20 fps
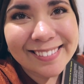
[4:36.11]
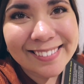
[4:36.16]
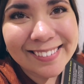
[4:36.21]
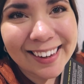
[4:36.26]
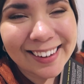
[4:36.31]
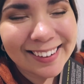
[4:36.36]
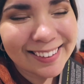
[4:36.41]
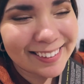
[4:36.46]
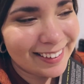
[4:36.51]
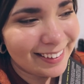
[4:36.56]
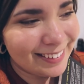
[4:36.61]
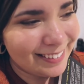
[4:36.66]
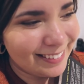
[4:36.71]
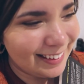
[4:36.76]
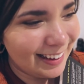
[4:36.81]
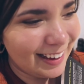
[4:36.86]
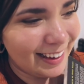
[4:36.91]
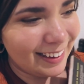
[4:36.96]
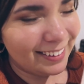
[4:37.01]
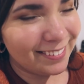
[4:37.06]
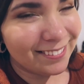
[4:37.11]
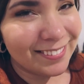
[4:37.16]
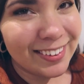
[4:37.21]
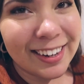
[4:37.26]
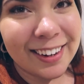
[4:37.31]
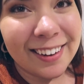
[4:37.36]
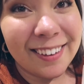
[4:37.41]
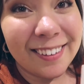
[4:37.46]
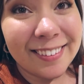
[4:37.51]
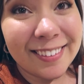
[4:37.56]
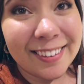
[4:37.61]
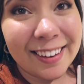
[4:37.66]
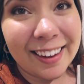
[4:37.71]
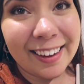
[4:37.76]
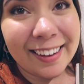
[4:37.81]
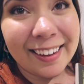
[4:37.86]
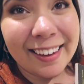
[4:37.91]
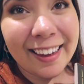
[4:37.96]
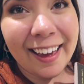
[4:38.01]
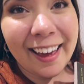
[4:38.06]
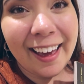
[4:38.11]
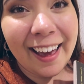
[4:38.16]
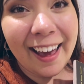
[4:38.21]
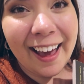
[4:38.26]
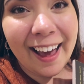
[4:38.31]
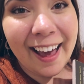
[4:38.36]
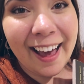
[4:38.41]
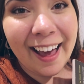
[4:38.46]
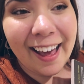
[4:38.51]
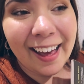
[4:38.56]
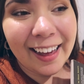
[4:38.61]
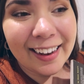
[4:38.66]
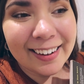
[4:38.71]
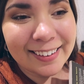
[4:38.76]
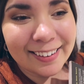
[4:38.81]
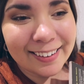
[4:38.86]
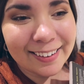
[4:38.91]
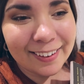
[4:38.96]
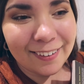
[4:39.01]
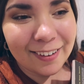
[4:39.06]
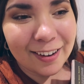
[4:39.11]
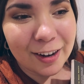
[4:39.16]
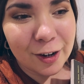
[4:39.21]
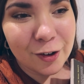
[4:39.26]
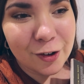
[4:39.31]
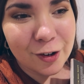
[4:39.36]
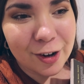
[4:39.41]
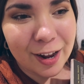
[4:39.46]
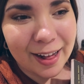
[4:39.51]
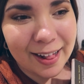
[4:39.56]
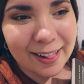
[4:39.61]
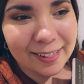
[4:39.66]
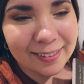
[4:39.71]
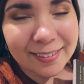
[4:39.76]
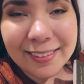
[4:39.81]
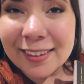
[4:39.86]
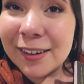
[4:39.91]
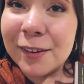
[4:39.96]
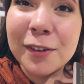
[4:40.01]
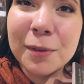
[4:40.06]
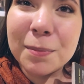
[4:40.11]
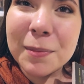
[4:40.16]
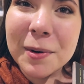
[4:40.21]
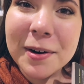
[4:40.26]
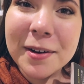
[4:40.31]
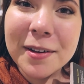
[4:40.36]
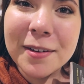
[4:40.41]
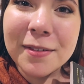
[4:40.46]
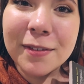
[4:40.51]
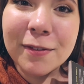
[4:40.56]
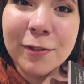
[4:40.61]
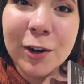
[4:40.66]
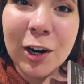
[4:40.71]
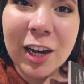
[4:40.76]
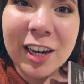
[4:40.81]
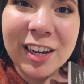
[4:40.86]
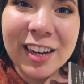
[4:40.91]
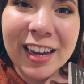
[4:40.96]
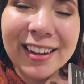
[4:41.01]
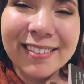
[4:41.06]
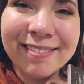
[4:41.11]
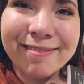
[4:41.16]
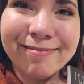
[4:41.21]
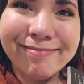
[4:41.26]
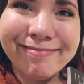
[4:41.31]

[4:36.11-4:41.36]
I had a nice day, really nice day. And I shall see you tomorrow for Friday.